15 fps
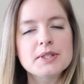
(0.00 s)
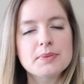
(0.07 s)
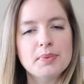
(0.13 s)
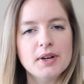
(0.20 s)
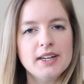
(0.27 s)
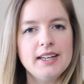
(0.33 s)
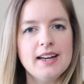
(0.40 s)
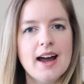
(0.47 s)
was
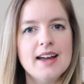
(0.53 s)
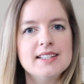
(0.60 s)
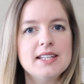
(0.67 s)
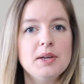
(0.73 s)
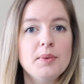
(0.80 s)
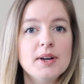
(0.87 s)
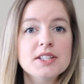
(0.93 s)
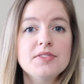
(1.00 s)
pretty nice.
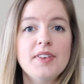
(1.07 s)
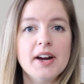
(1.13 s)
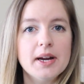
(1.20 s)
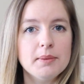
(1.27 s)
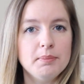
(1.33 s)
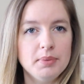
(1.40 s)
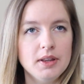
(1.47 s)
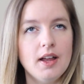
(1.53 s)
He was
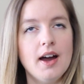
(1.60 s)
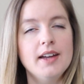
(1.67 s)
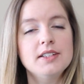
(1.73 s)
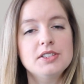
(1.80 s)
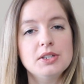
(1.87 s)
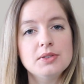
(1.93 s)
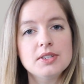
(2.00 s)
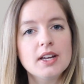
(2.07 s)
very
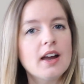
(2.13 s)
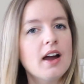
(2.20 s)
blunt due to